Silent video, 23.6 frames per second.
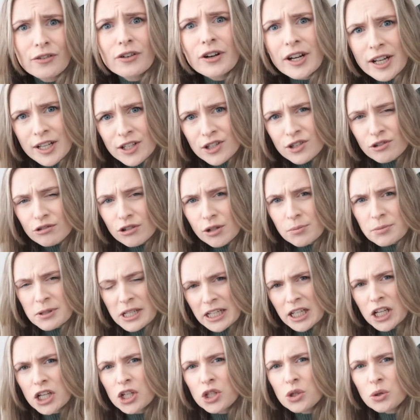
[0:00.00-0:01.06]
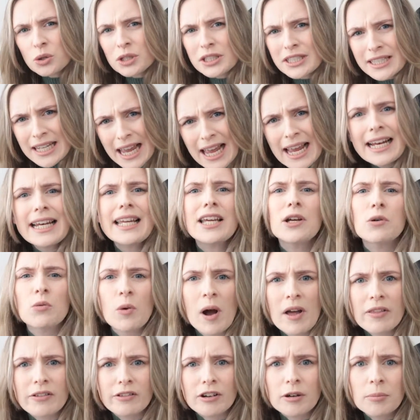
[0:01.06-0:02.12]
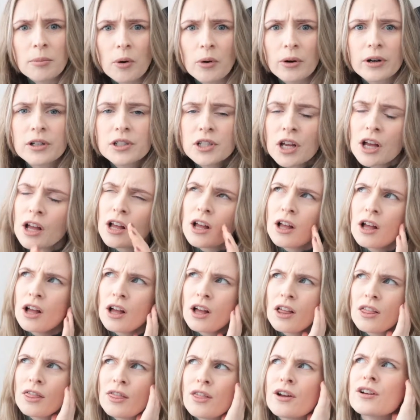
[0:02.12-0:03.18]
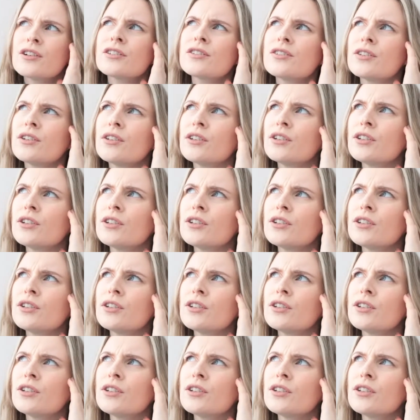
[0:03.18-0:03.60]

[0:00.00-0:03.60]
for interrupting your daily weather report. There's